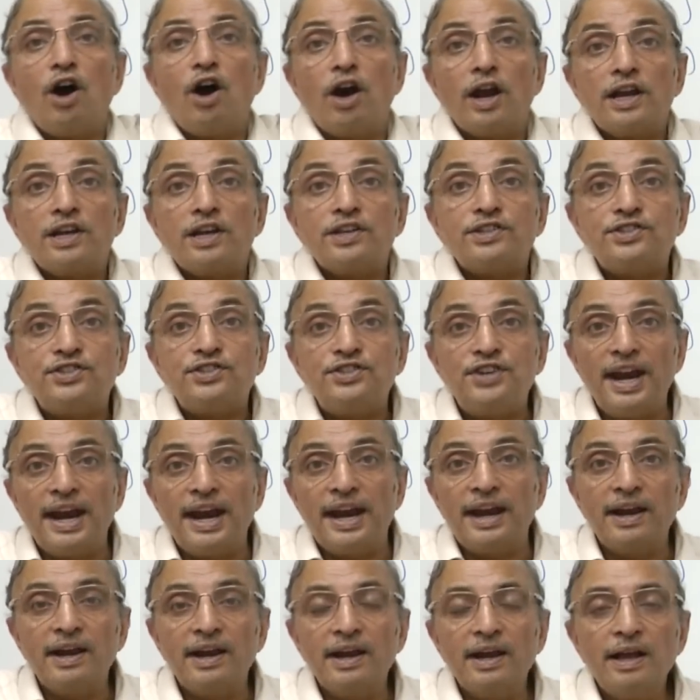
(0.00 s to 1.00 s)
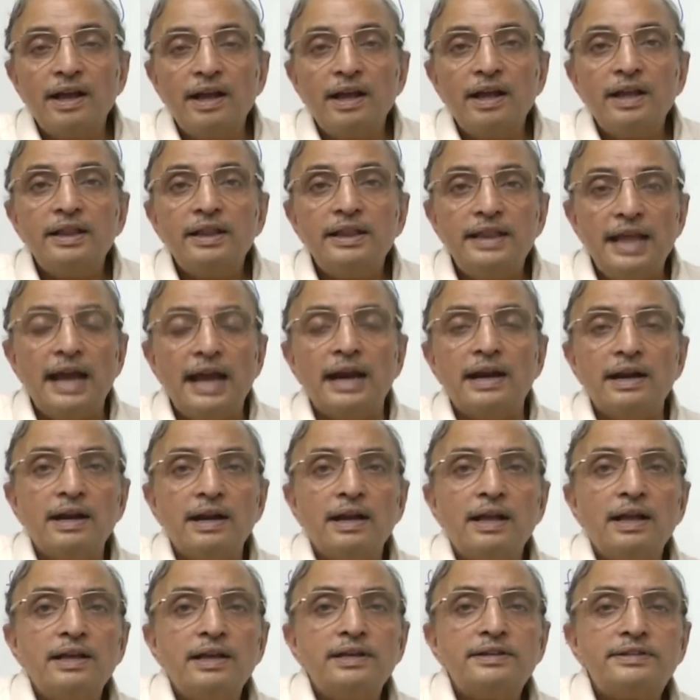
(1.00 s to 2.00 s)
or a string, then
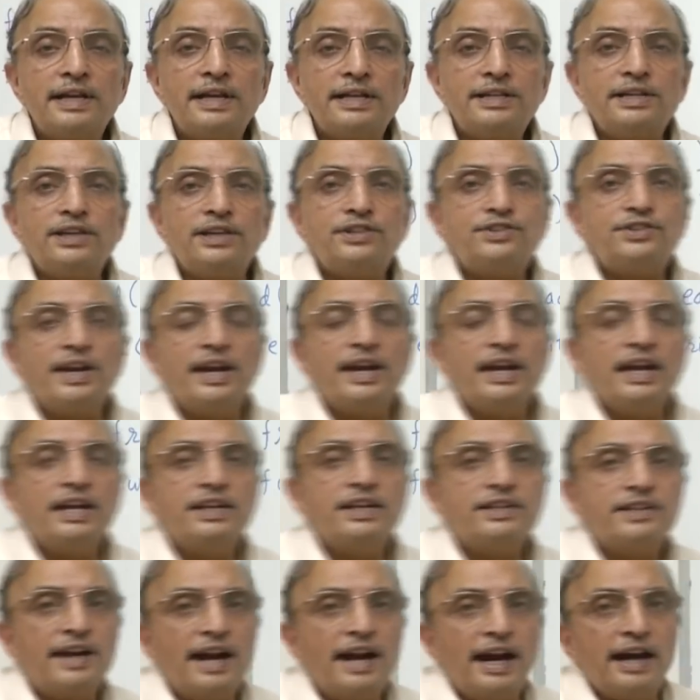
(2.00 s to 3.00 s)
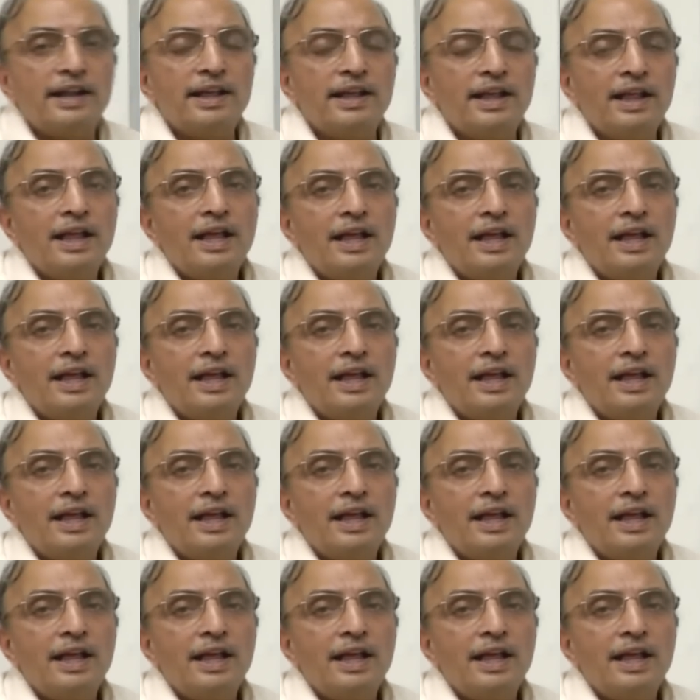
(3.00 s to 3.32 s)
such a string is read